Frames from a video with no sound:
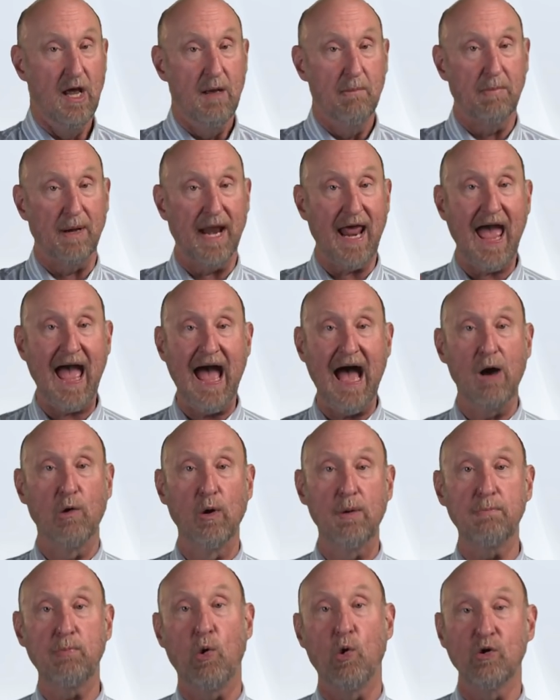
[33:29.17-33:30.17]
but how
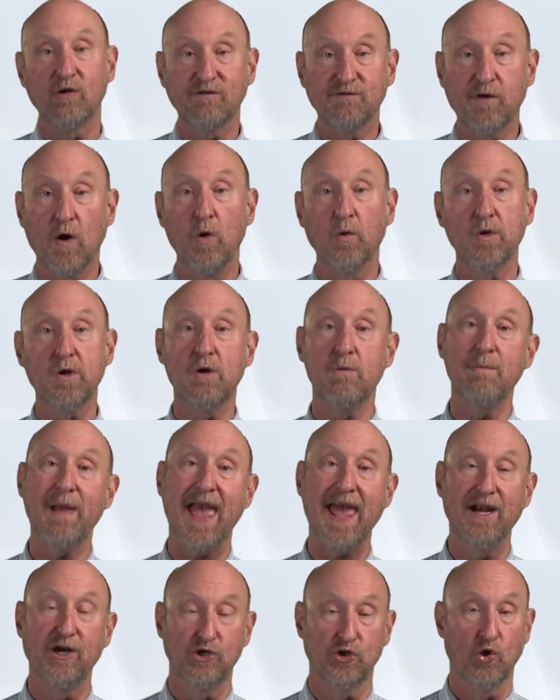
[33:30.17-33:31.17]
a portfolio
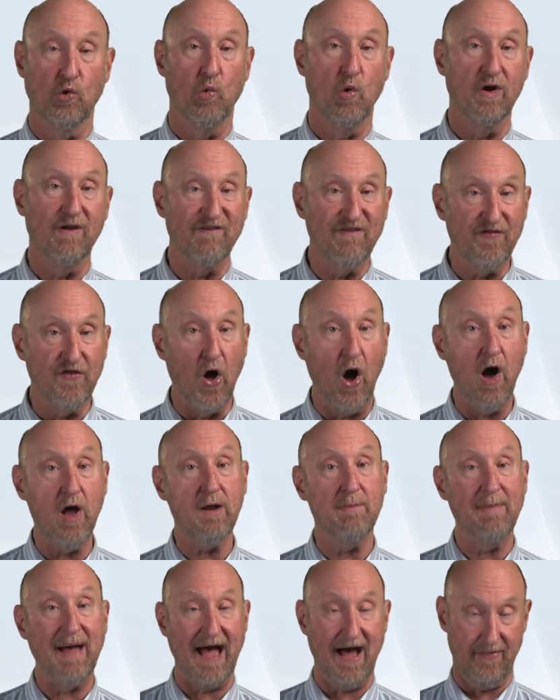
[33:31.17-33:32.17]
manager would have thought
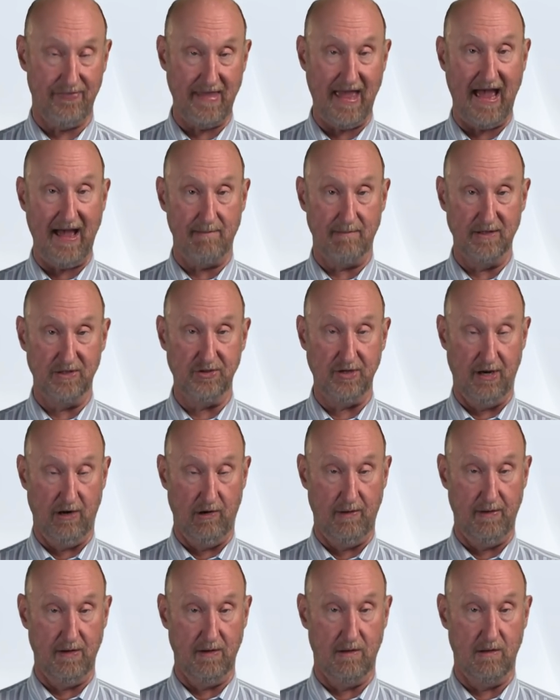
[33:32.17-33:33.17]
about that
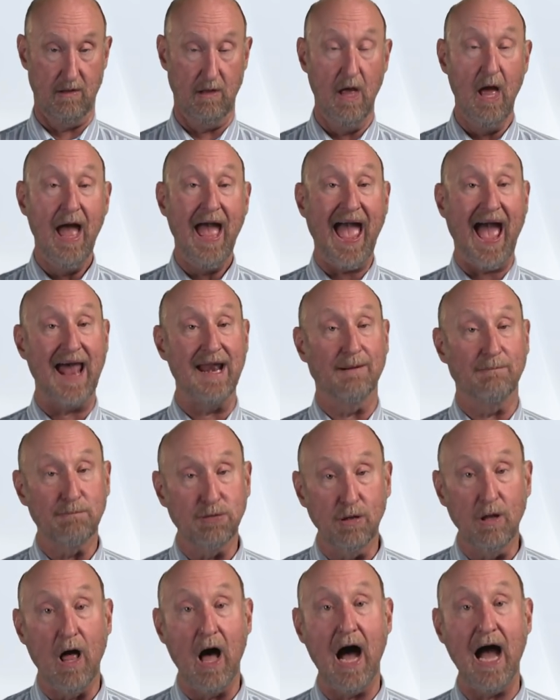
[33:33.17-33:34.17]
material and
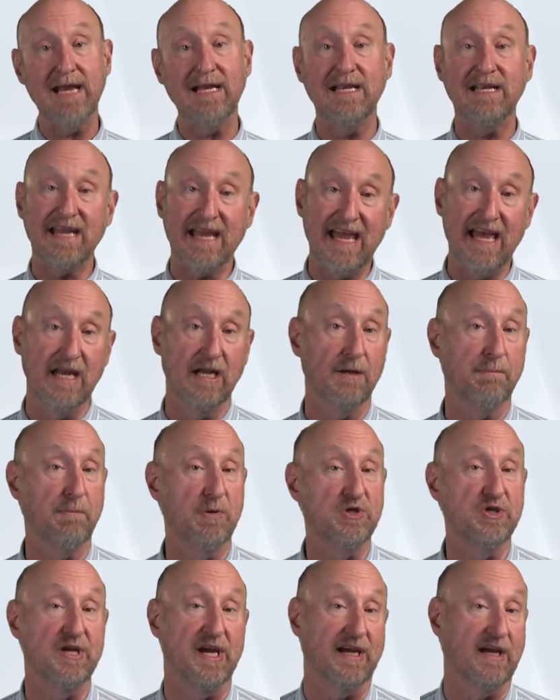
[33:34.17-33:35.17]
applied it in a
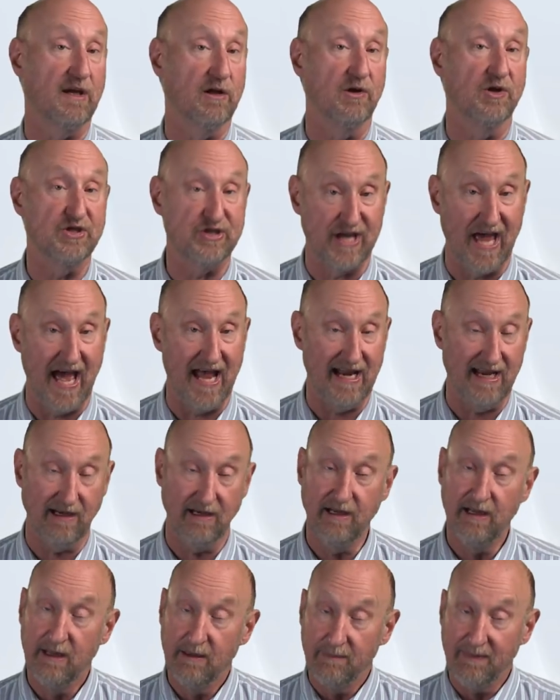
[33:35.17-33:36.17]
particular setting.
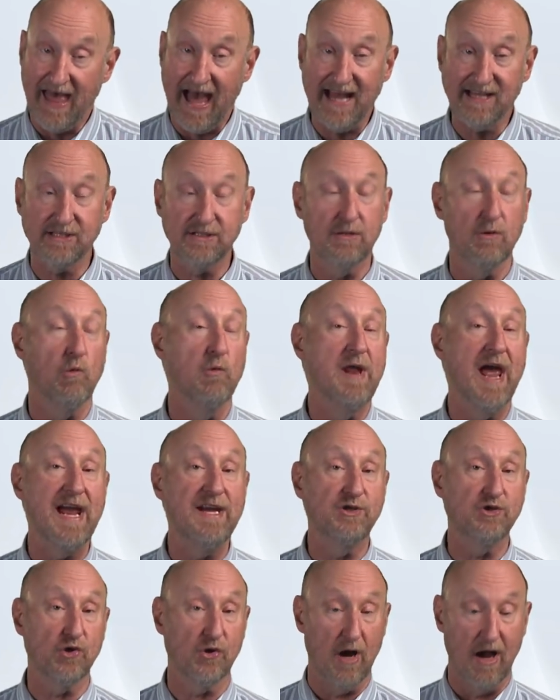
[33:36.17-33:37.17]
That's the
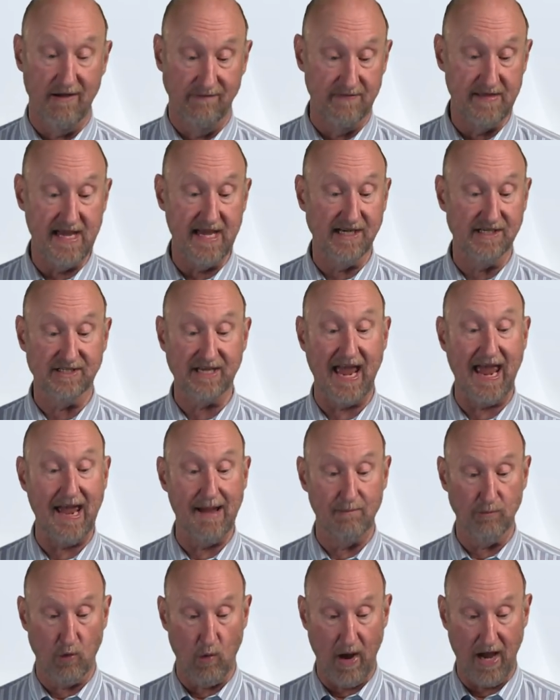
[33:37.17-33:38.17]
nature of the
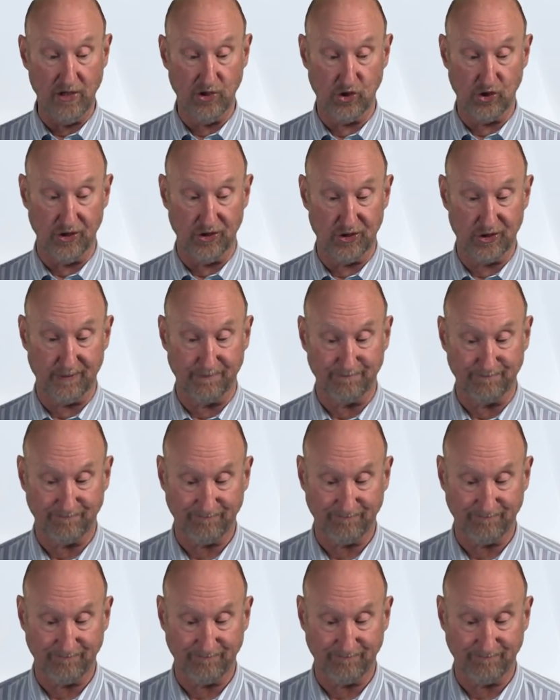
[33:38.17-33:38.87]
exam questions.